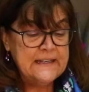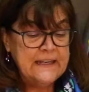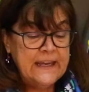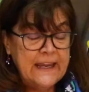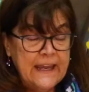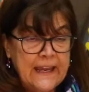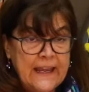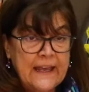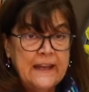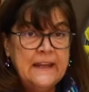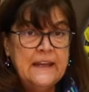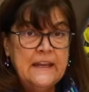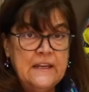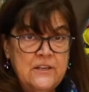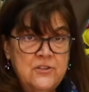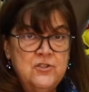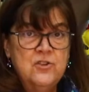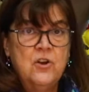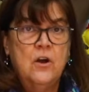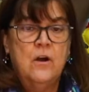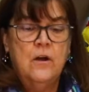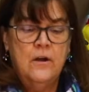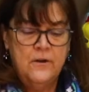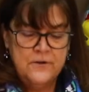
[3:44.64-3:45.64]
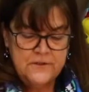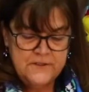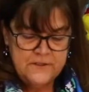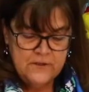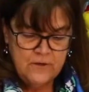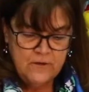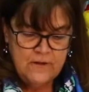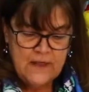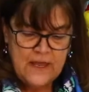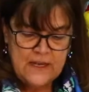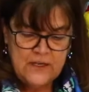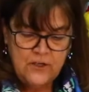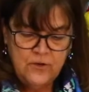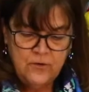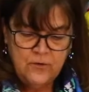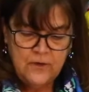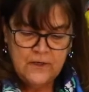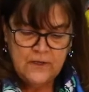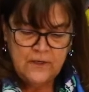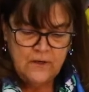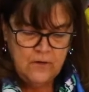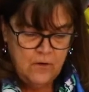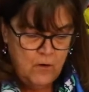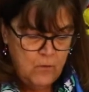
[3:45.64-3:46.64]
canning jar so that you
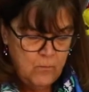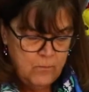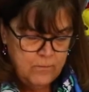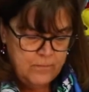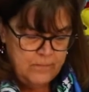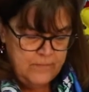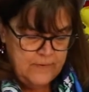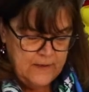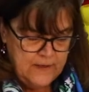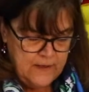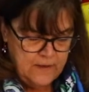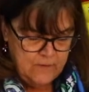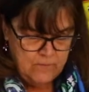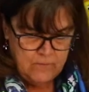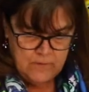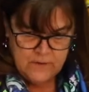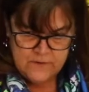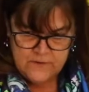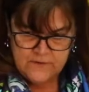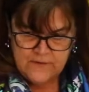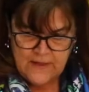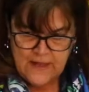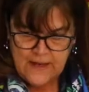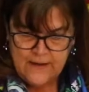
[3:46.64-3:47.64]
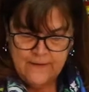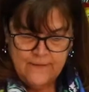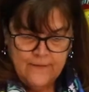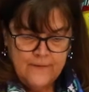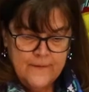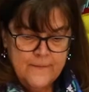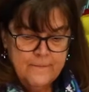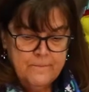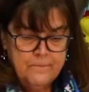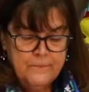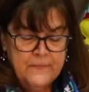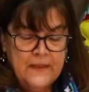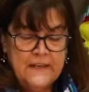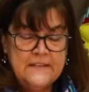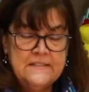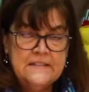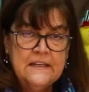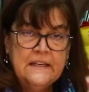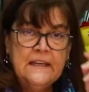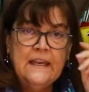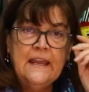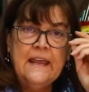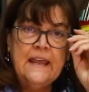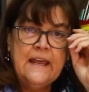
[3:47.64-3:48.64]
can, I didn't do that. It's a
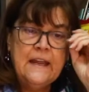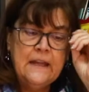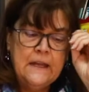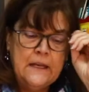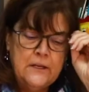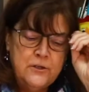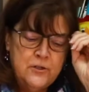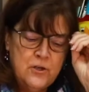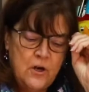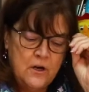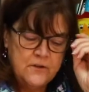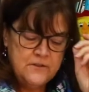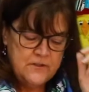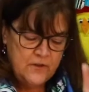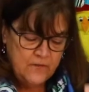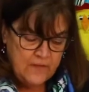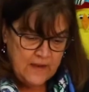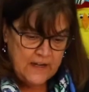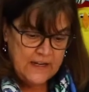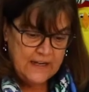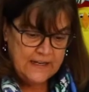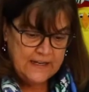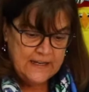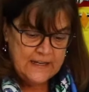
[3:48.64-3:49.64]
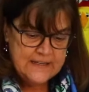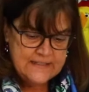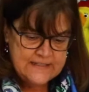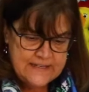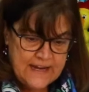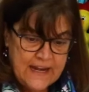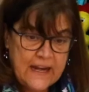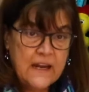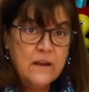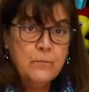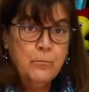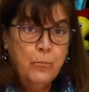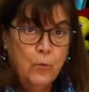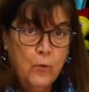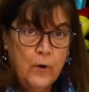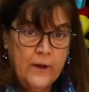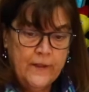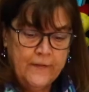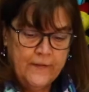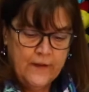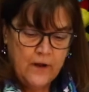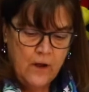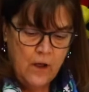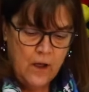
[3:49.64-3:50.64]
canning jar so that it can take
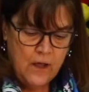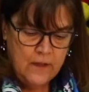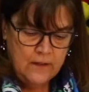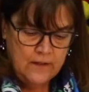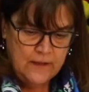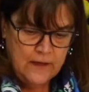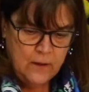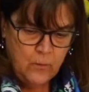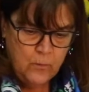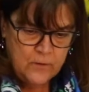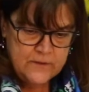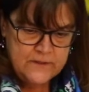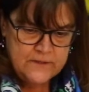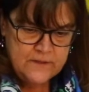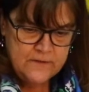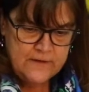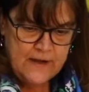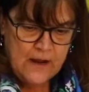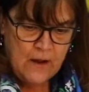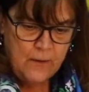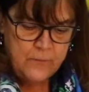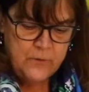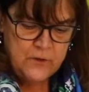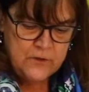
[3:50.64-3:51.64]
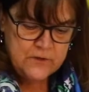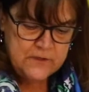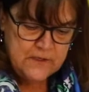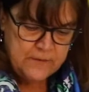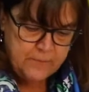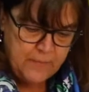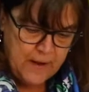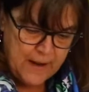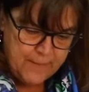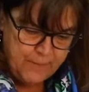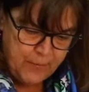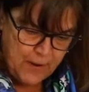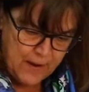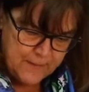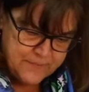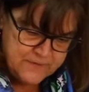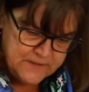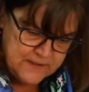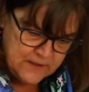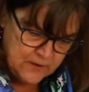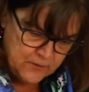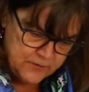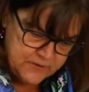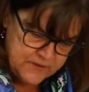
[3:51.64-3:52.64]
boiling hot liquid. So now I'm using my
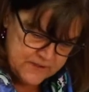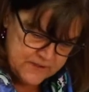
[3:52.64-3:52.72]
popsicle